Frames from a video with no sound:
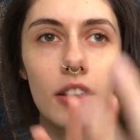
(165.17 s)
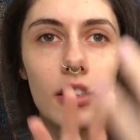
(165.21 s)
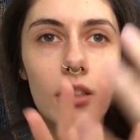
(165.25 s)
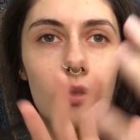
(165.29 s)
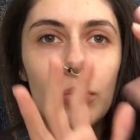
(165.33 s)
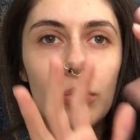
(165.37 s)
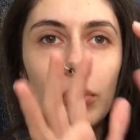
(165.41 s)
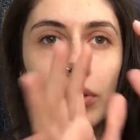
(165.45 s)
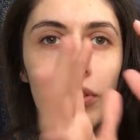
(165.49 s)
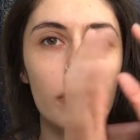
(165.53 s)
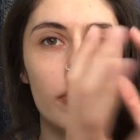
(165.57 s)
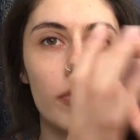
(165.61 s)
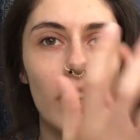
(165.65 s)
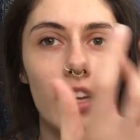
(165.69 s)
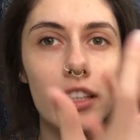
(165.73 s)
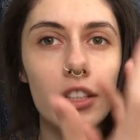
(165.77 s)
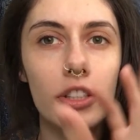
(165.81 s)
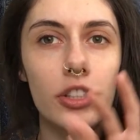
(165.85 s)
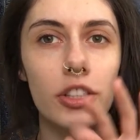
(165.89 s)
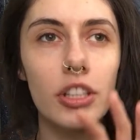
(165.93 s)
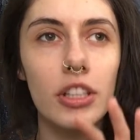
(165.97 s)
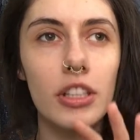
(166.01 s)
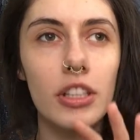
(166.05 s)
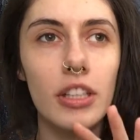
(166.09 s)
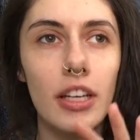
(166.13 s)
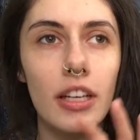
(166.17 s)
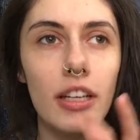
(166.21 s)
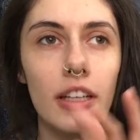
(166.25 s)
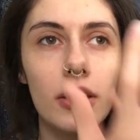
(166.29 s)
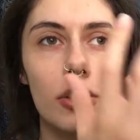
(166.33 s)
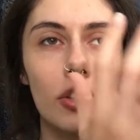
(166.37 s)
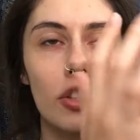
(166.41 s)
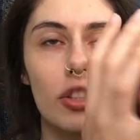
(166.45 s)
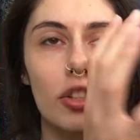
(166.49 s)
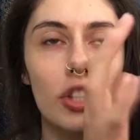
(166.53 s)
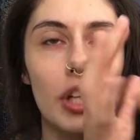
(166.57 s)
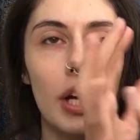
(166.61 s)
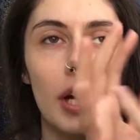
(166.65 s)
reflection and
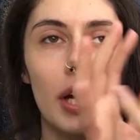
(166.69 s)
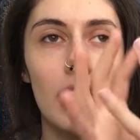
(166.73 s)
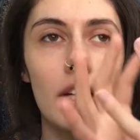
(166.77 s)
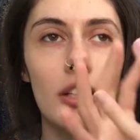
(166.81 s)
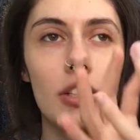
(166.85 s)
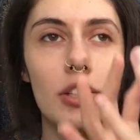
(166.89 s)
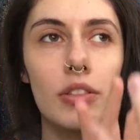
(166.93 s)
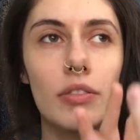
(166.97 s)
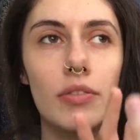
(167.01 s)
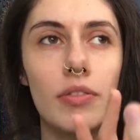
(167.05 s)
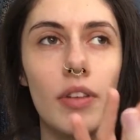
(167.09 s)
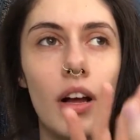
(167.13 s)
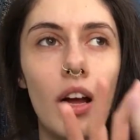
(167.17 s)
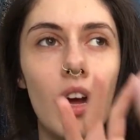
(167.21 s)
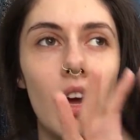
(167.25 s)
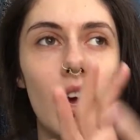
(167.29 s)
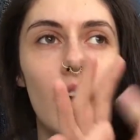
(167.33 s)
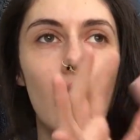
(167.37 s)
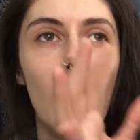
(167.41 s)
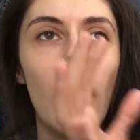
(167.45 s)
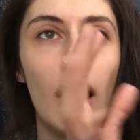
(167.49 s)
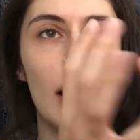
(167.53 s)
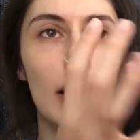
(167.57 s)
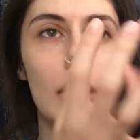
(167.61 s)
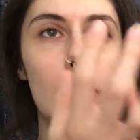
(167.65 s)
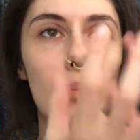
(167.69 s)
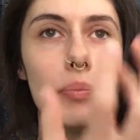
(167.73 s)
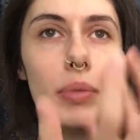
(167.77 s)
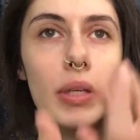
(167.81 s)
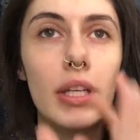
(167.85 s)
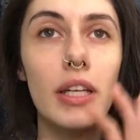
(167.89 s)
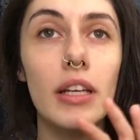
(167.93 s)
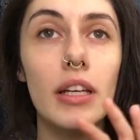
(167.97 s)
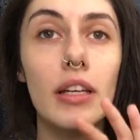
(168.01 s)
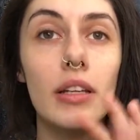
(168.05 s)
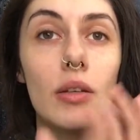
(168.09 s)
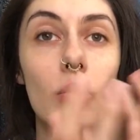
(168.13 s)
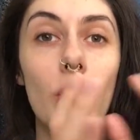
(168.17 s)
exchange of I am
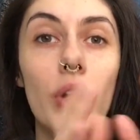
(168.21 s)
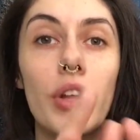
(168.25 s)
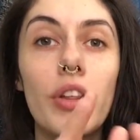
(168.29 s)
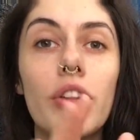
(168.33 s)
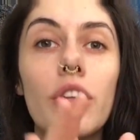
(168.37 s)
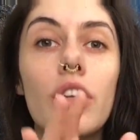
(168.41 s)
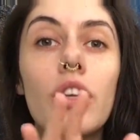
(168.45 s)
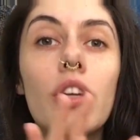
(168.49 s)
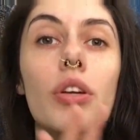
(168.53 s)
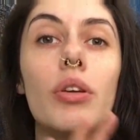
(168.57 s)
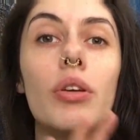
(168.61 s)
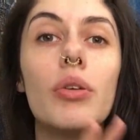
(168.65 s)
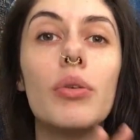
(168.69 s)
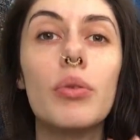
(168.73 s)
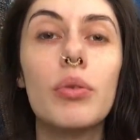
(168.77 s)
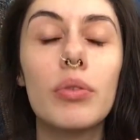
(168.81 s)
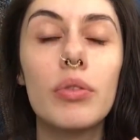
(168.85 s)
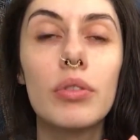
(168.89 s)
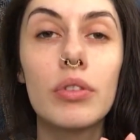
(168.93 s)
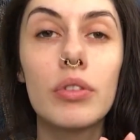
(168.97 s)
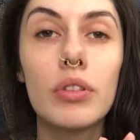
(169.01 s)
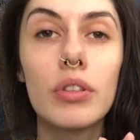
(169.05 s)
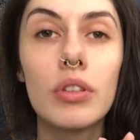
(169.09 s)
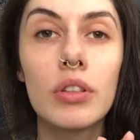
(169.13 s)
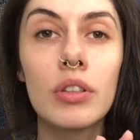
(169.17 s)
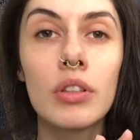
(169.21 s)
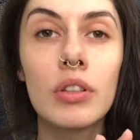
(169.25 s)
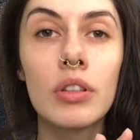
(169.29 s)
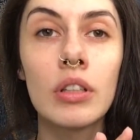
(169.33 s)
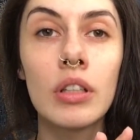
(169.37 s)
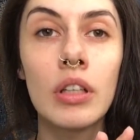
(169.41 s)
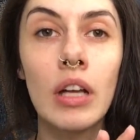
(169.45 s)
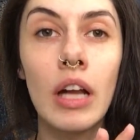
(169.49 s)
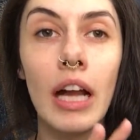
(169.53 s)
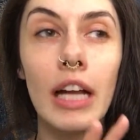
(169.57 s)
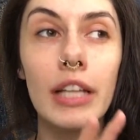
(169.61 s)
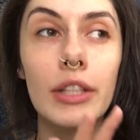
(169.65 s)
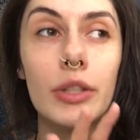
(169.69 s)
being with you
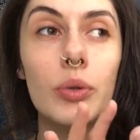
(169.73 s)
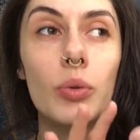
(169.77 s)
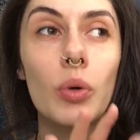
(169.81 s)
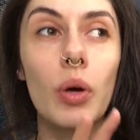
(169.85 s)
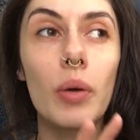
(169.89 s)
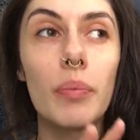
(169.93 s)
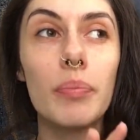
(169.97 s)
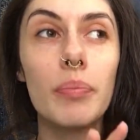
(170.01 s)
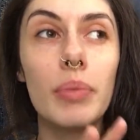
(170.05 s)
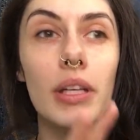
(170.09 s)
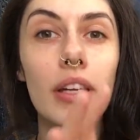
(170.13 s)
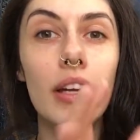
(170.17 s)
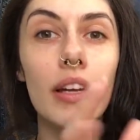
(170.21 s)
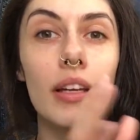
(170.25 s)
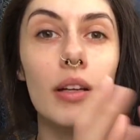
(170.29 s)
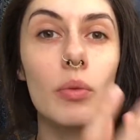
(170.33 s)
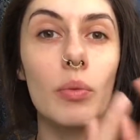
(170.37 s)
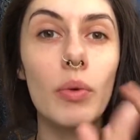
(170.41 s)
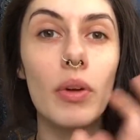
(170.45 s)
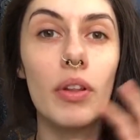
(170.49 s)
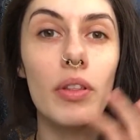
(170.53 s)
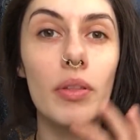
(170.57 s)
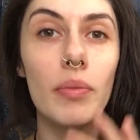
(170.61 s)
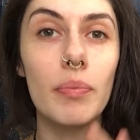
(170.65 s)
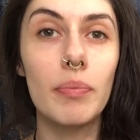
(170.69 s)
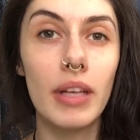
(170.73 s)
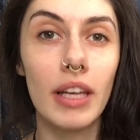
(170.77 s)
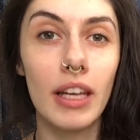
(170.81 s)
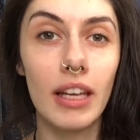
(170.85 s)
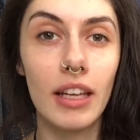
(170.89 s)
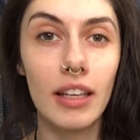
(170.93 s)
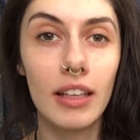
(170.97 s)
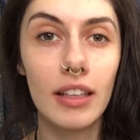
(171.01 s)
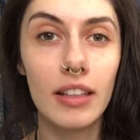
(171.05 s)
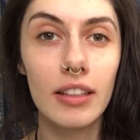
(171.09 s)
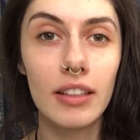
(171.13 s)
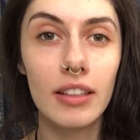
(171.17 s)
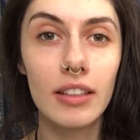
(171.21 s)
and you are being with me.